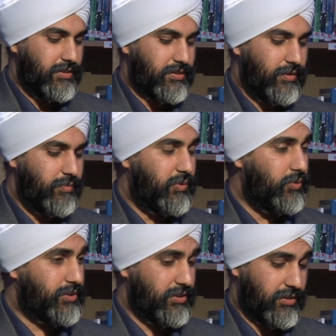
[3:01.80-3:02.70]
it so
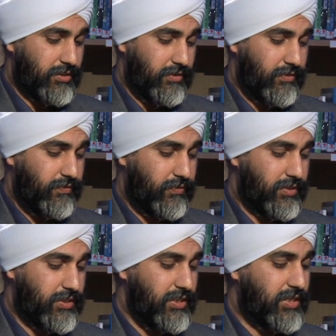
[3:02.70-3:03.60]
important for
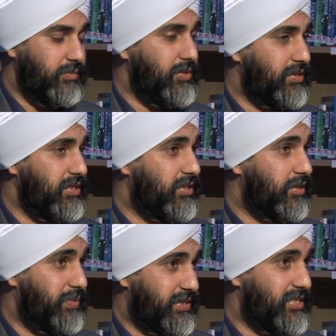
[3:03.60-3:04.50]
the Sikh community
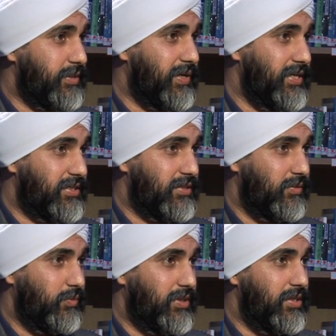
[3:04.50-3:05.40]
to participate
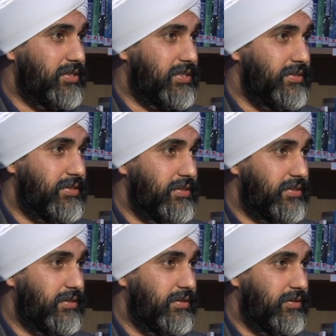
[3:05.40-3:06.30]
within the
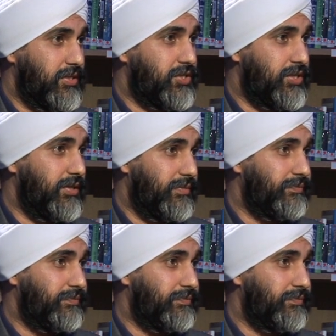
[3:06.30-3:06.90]
census this year?